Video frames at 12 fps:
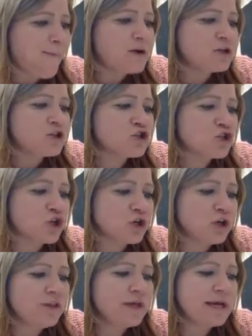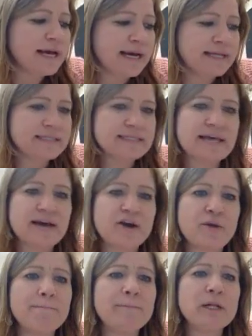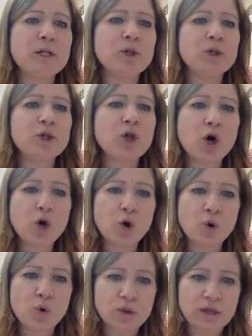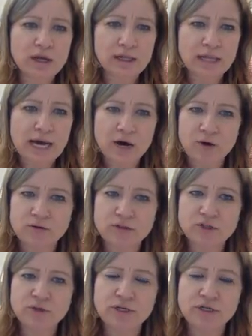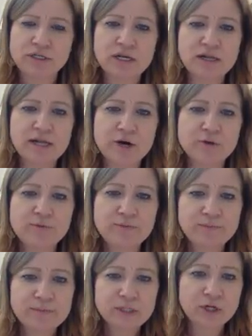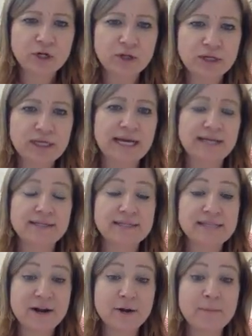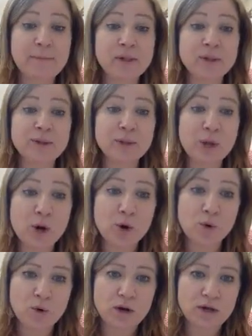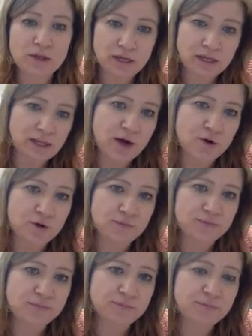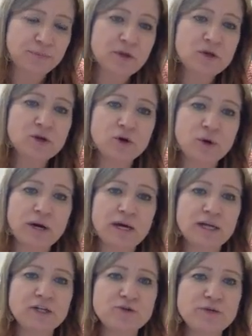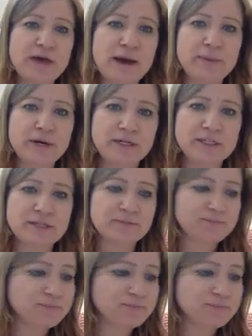circle the kites that are below the cloud. So here's the cloud. Circle the kites that are below the cloud. Go ahead and do that part.